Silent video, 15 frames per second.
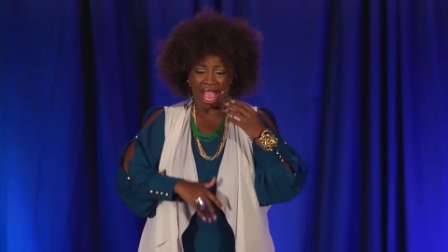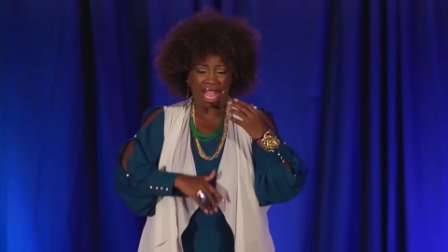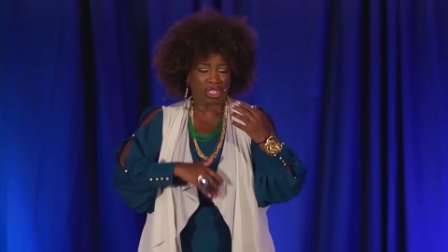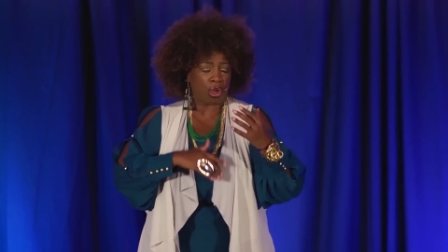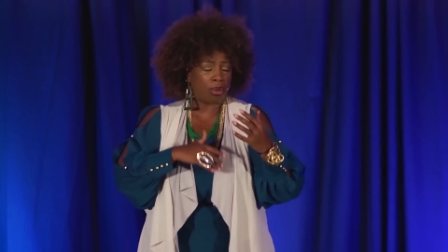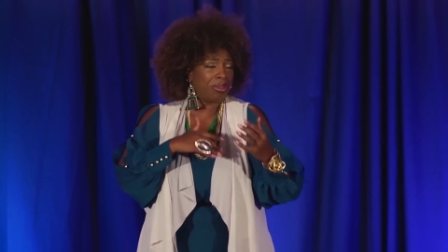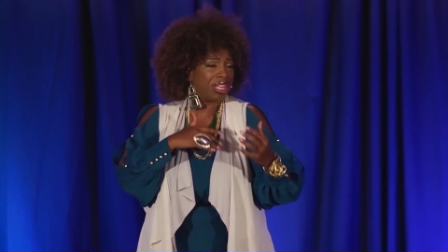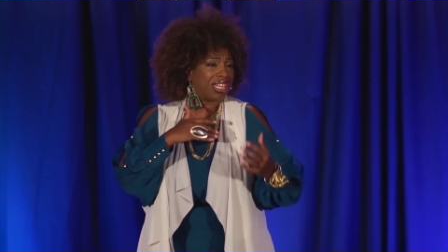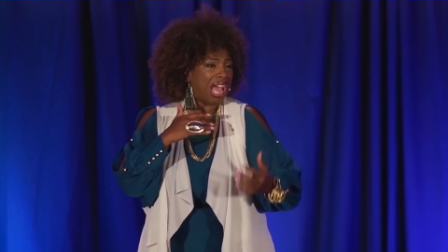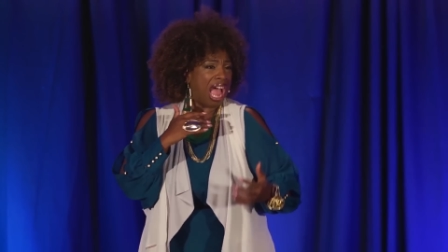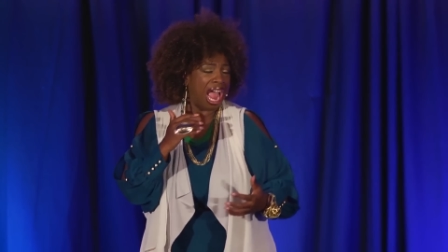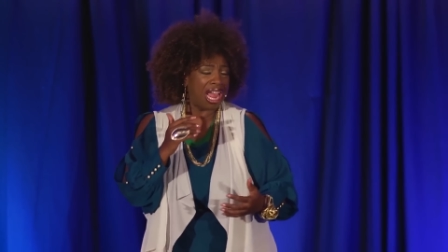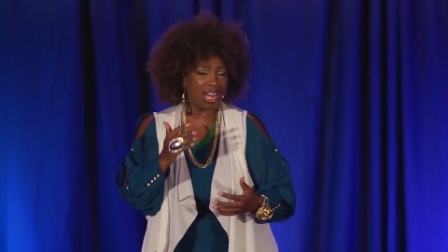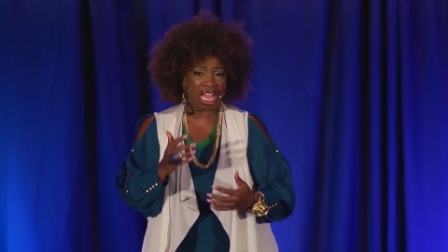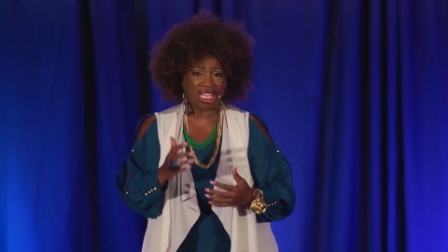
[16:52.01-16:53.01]
I told them the
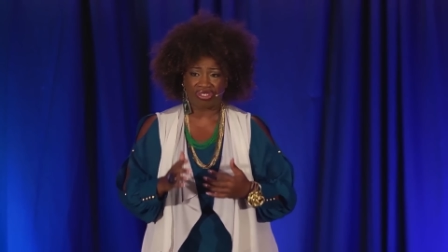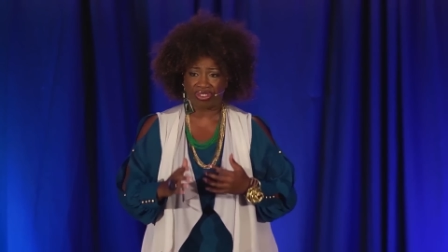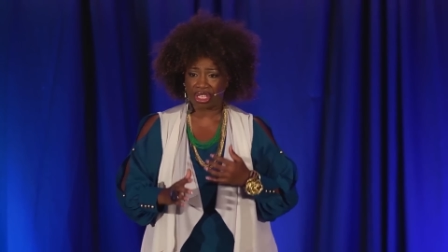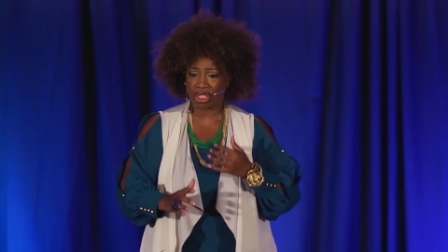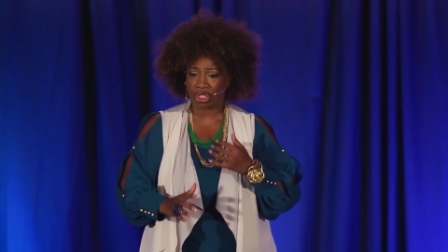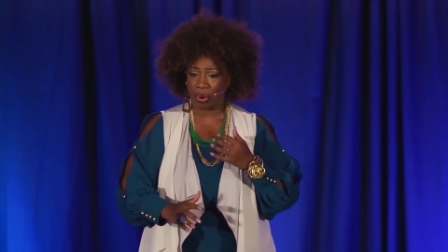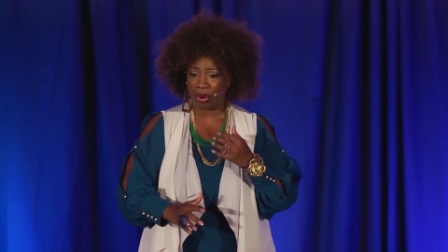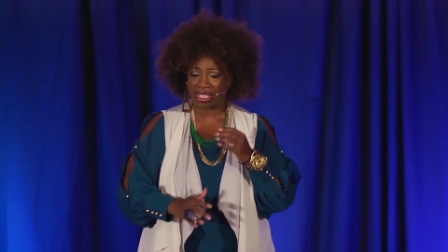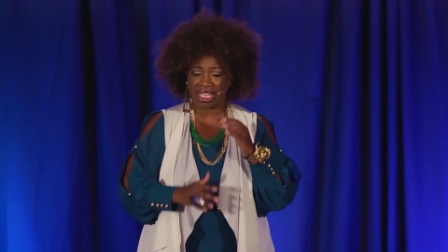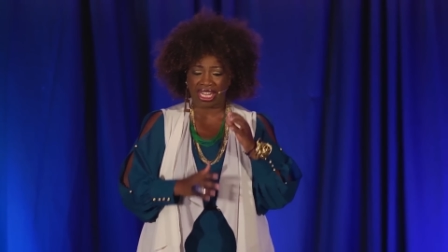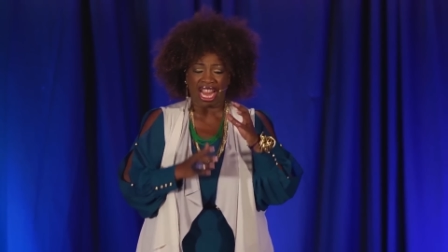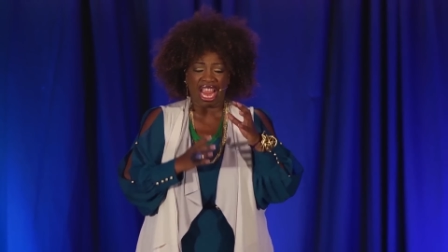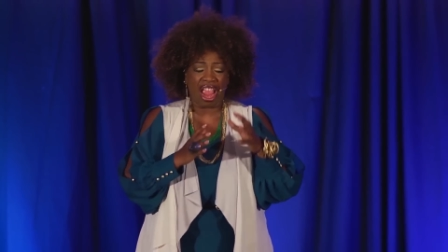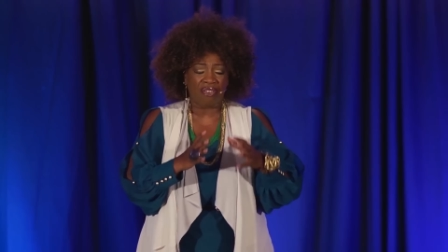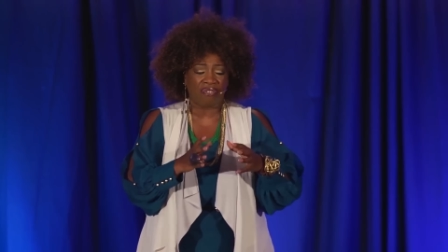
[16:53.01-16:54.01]
guidelines for the stories.
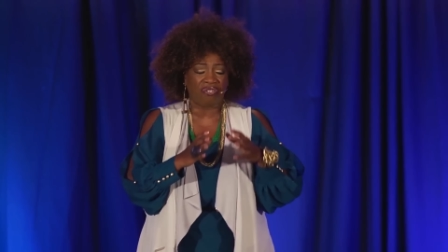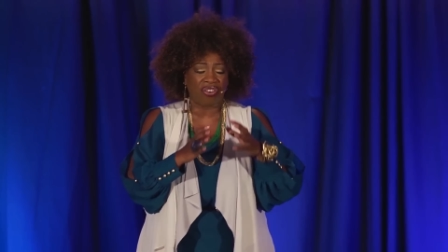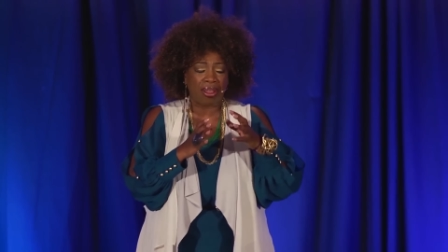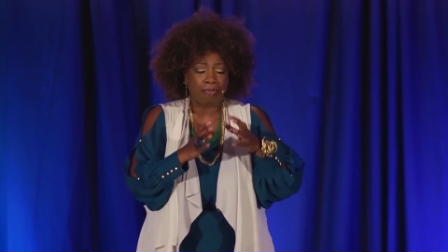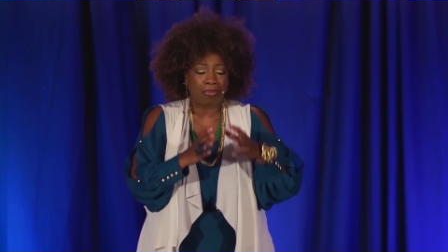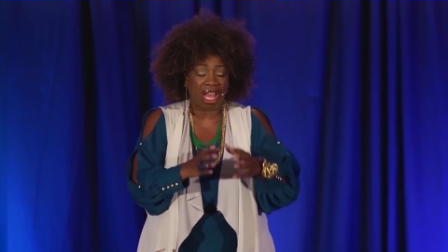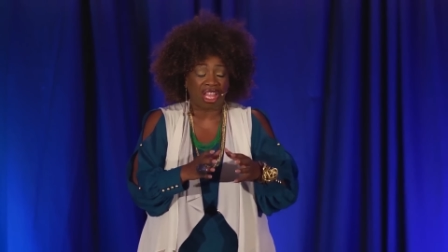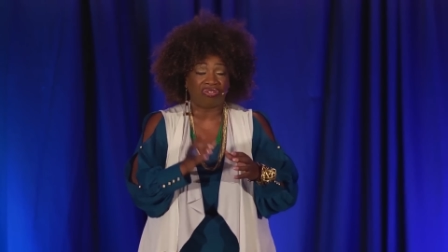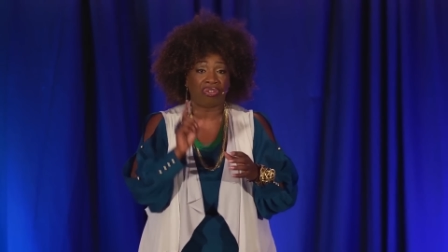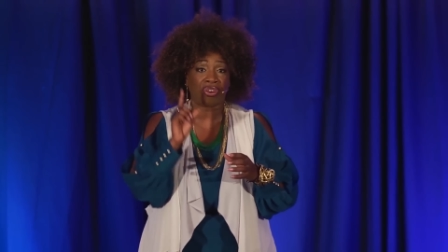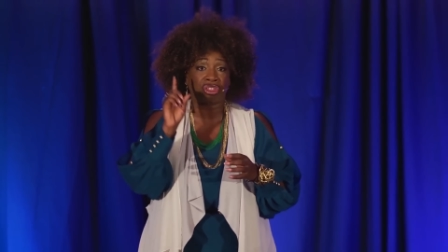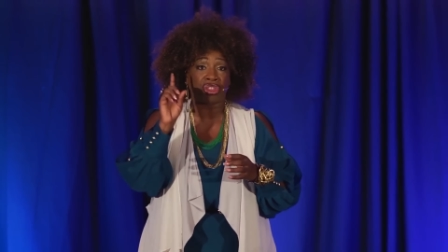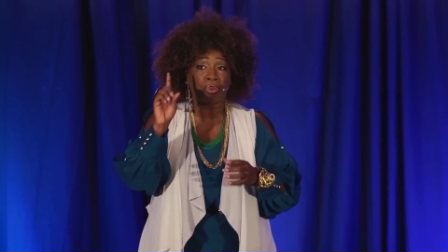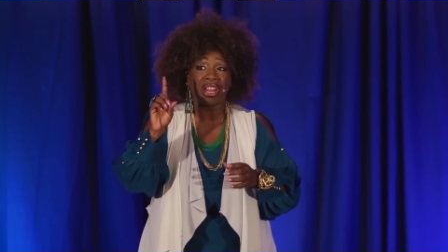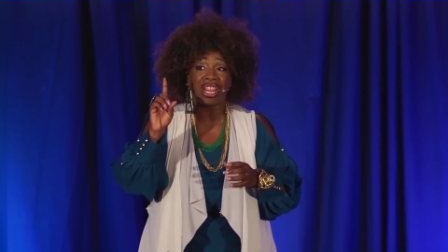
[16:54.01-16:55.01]
And every month for
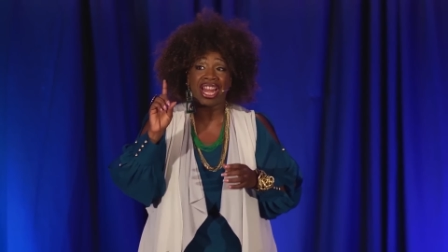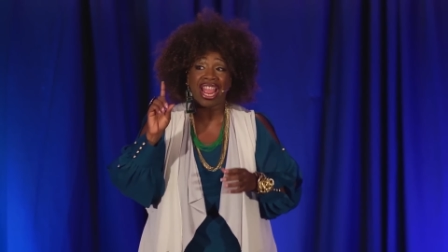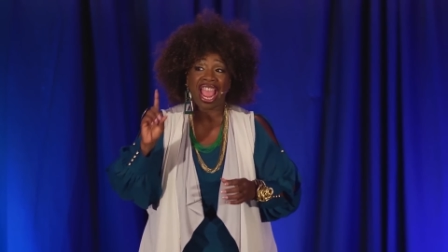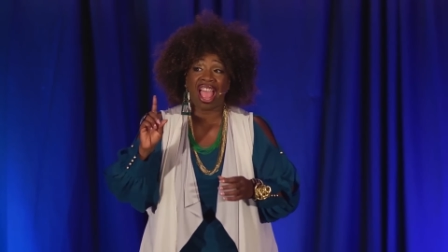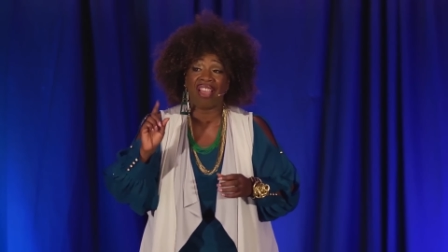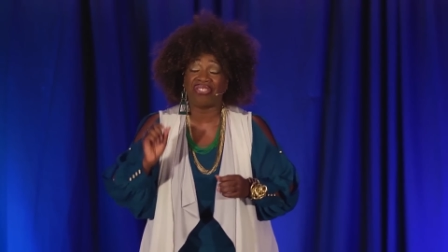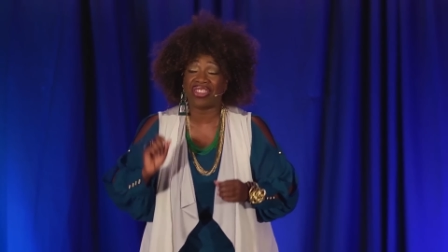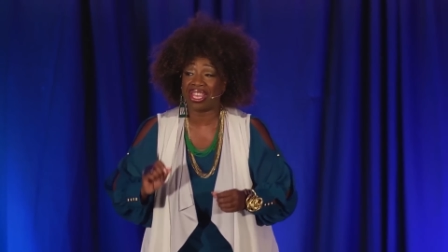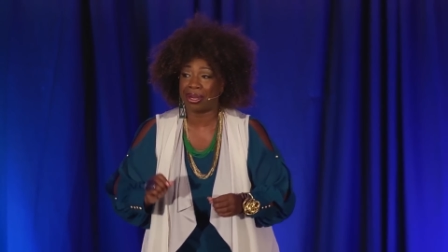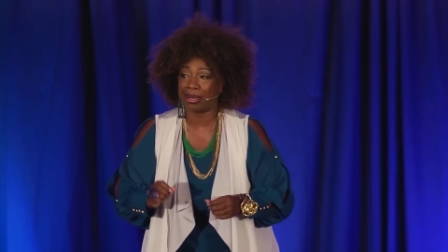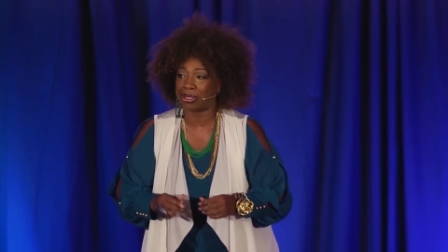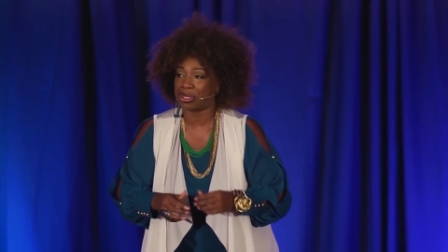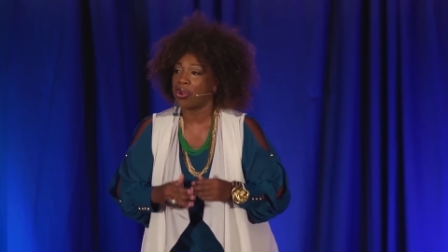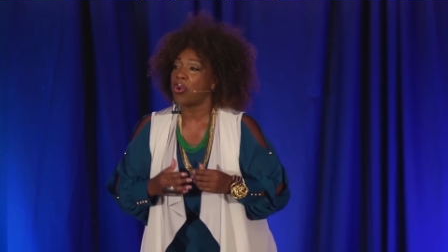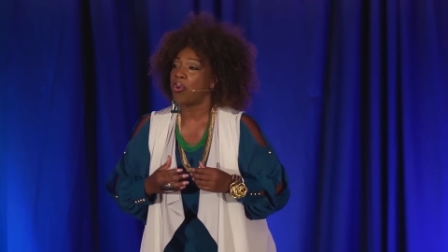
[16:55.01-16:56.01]
three and a half
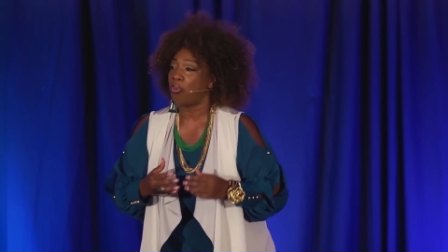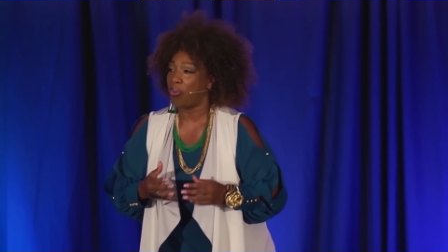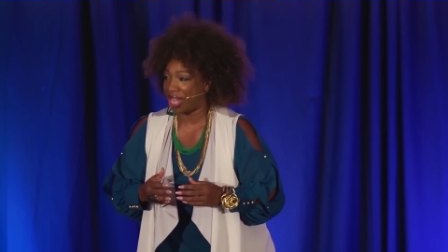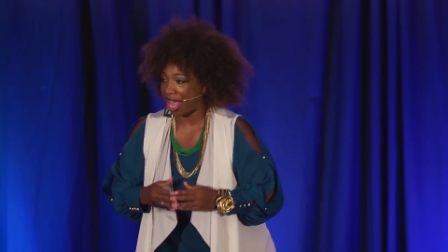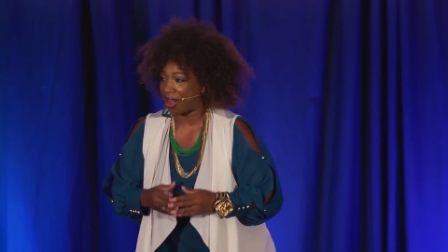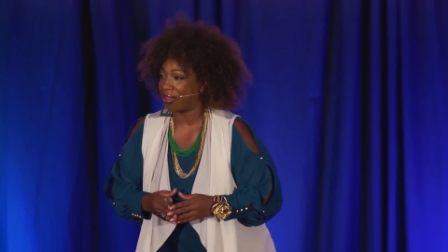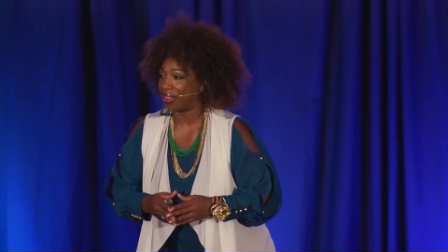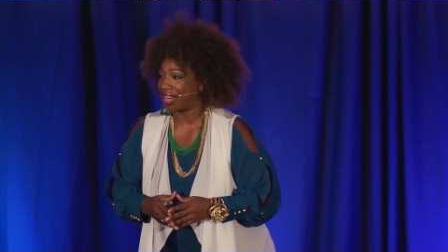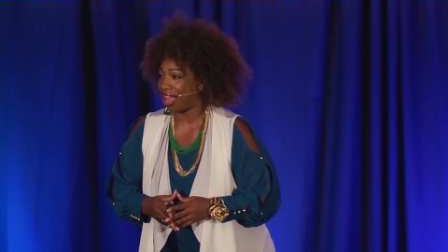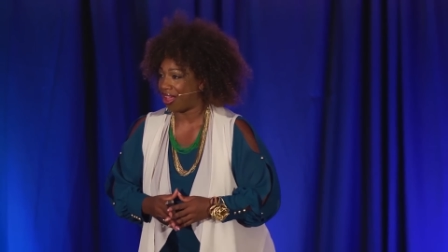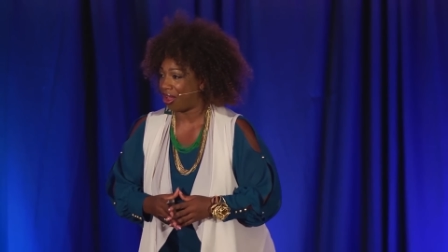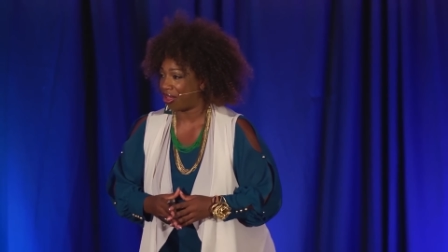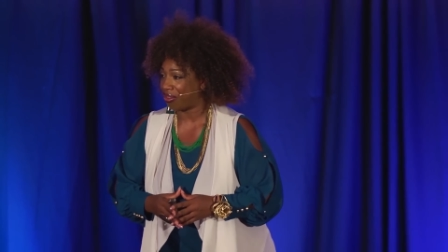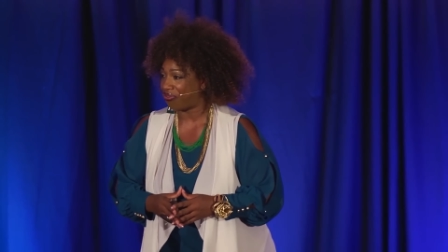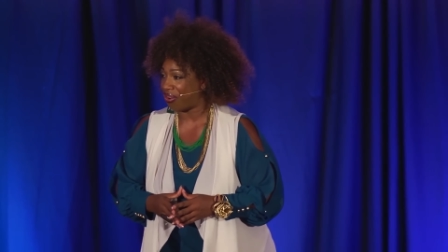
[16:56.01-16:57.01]
years, we got on the,
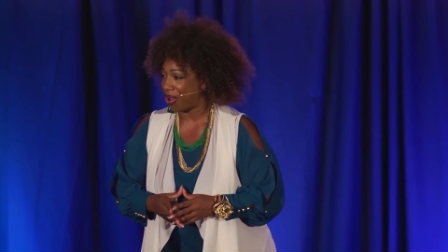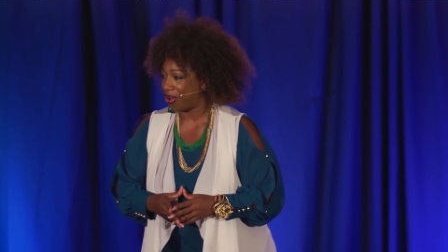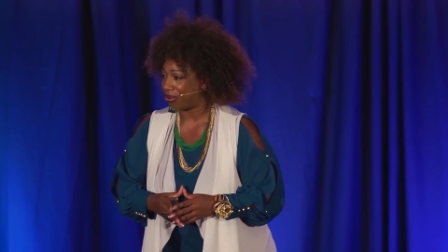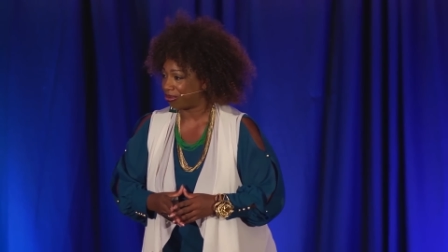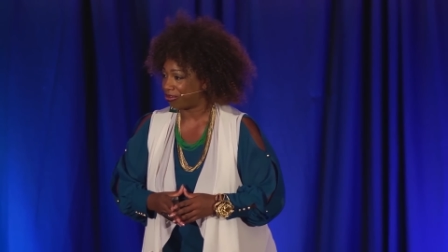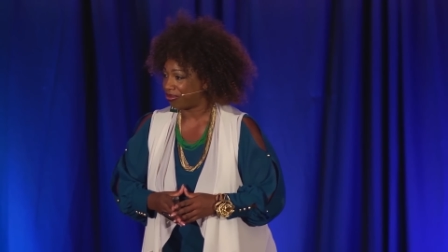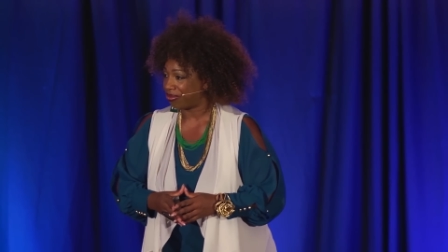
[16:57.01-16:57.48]
on the phone.